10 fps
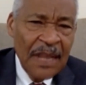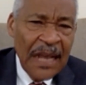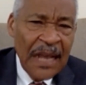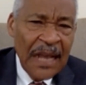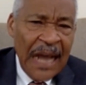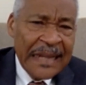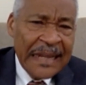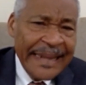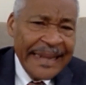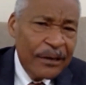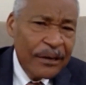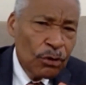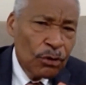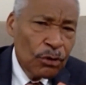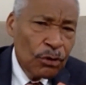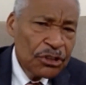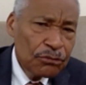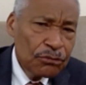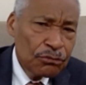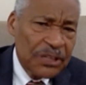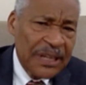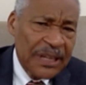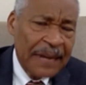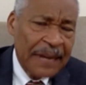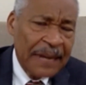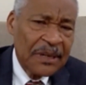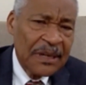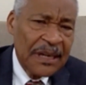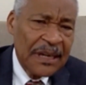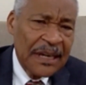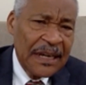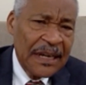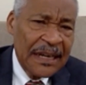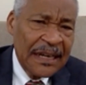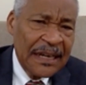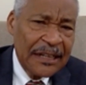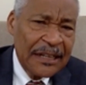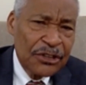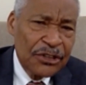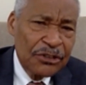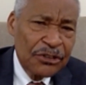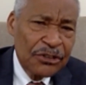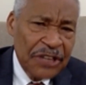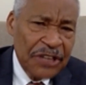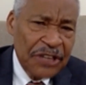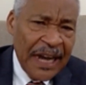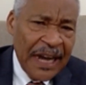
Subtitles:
And then they're going to Jerusalem this third time